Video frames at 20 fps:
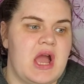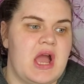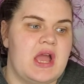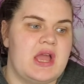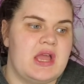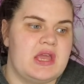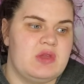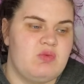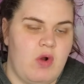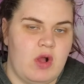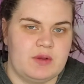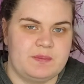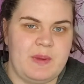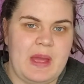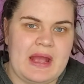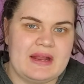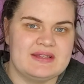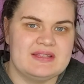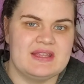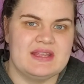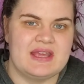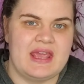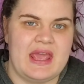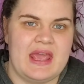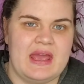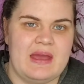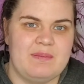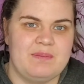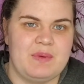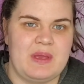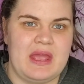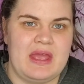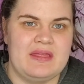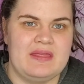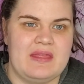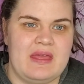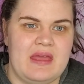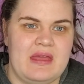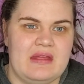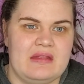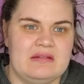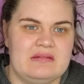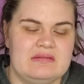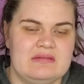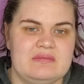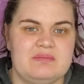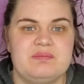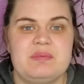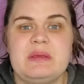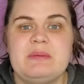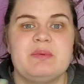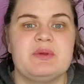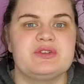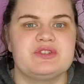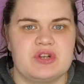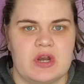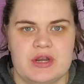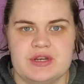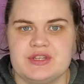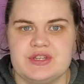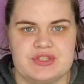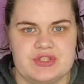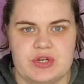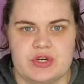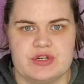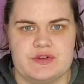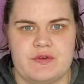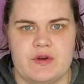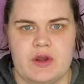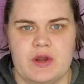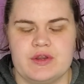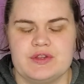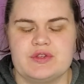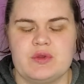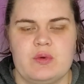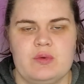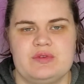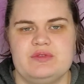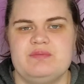he walked back to the camp, and then people started to search for her. So it was